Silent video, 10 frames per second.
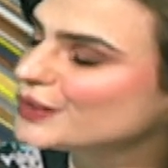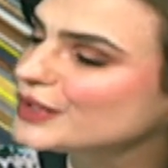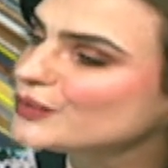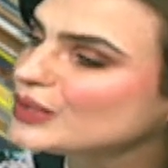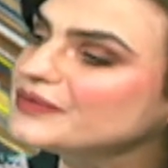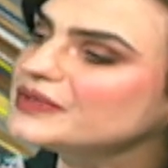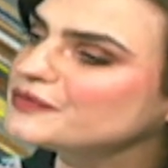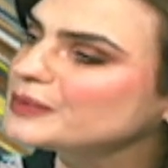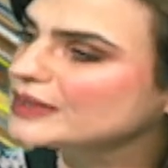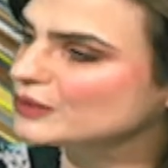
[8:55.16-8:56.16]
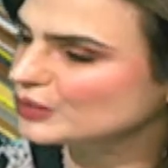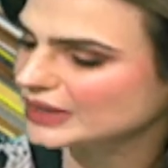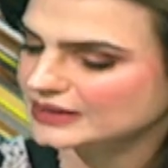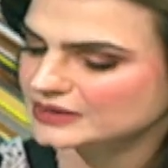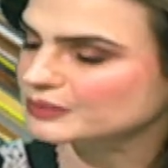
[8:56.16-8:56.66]
you know, even if we look
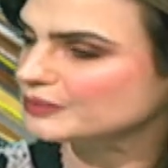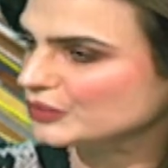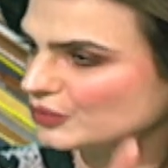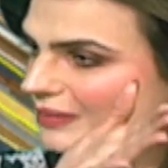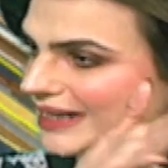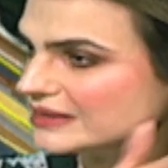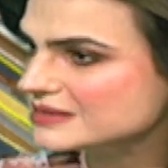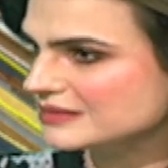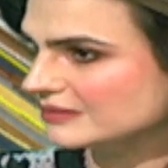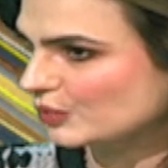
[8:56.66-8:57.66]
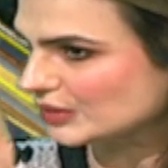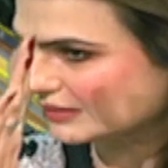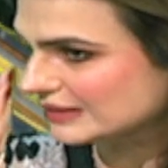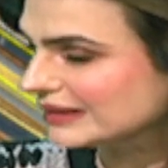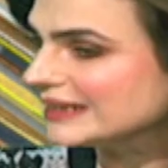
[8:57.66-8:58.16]
at it, you know, minus what
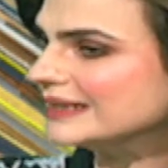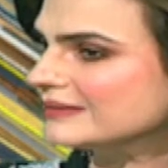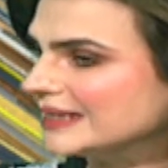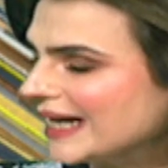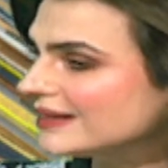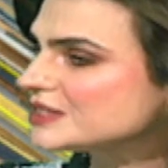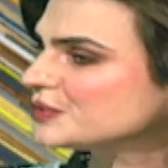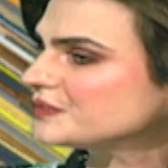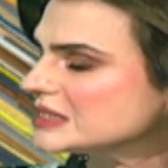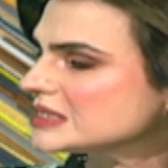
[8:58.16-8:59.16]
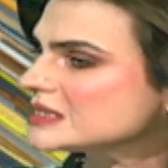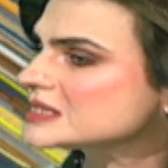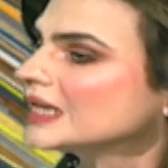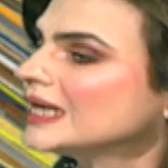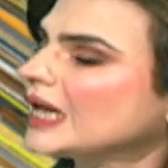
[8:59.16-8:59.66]
the legality of this
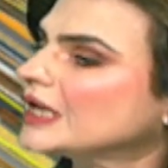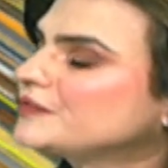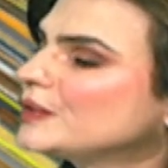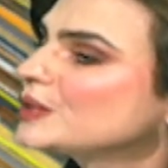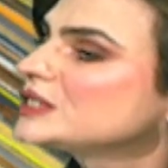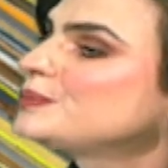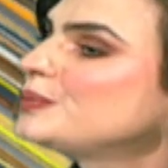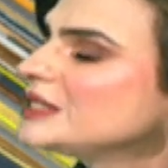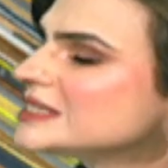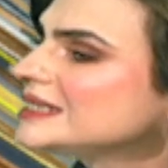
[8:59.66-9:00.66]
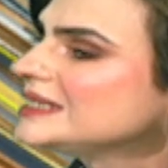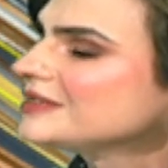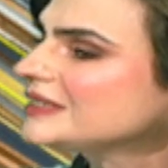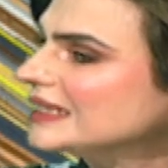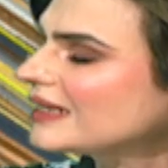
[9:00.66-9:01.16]
is, if we look at the political
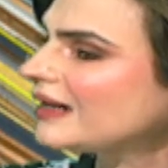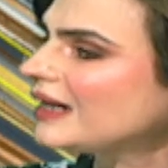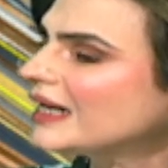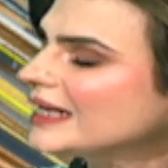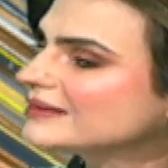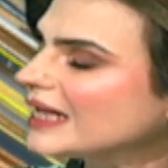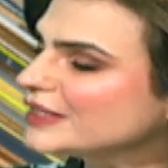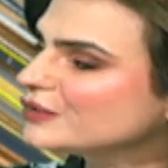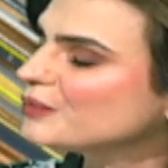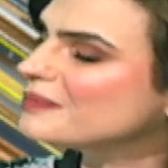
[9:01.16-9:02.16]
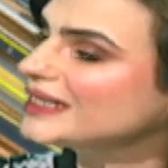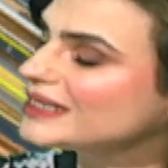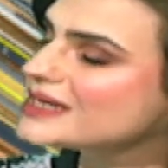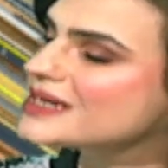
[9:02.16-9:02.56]
arena and, you know, many